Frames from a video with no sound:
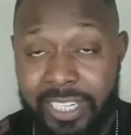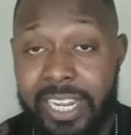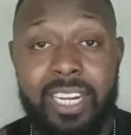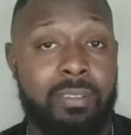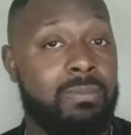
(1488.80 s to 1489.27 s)

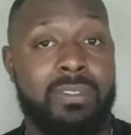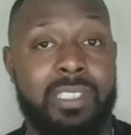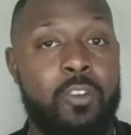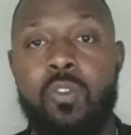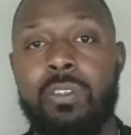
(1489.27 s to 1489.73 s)
get him.
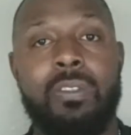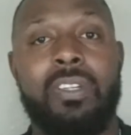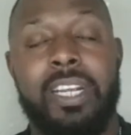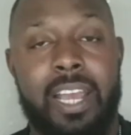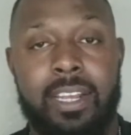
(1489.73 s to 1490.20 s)
Who else do
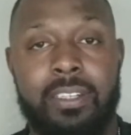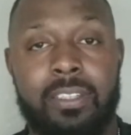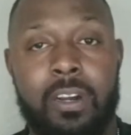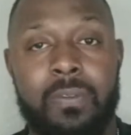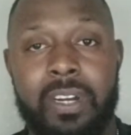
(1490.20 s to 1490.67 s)
they got
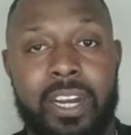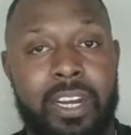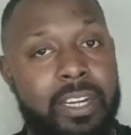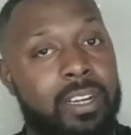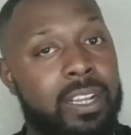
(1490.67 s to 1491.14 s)
over
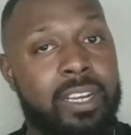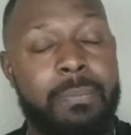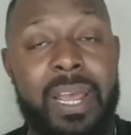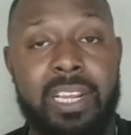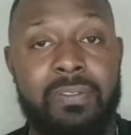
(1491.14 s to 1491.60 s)
there in the
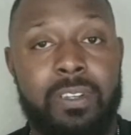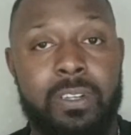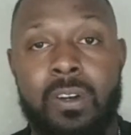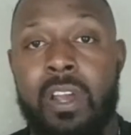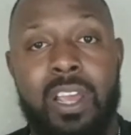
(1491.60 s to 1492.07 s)

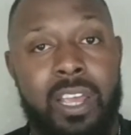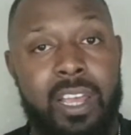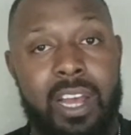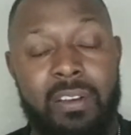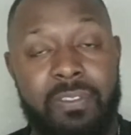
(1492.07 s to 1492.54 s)
backfield
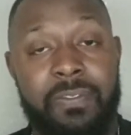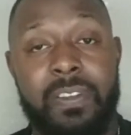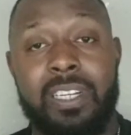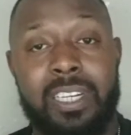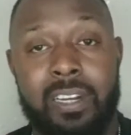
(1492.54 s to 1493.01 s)
for
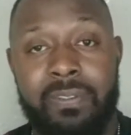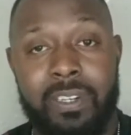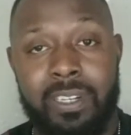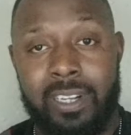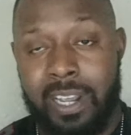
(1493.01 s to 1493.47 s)

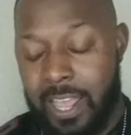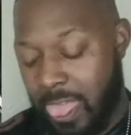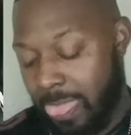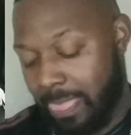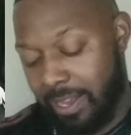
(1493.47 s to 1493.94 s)
Philadelphia?
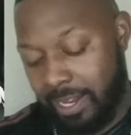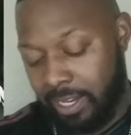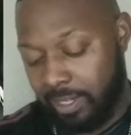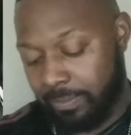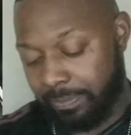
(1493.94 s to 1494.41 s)

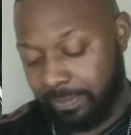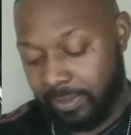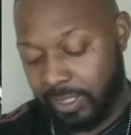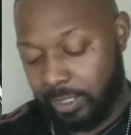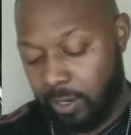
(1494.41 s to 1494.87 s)

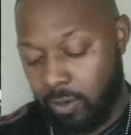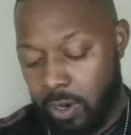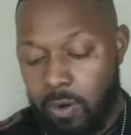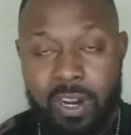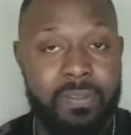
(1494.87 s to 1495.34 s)
So
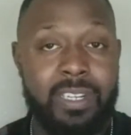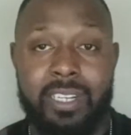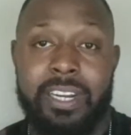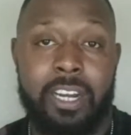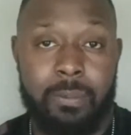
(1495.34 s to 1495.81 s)
go after
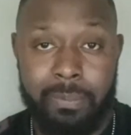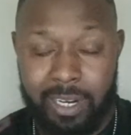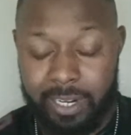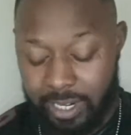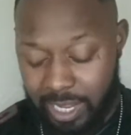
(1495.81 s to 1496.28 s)
LeGarrette
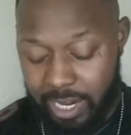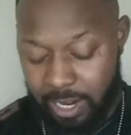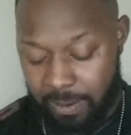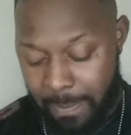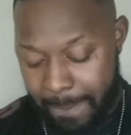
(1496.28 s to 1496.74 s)
Blount. Get
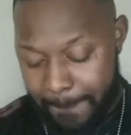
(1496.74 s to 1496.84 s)
him.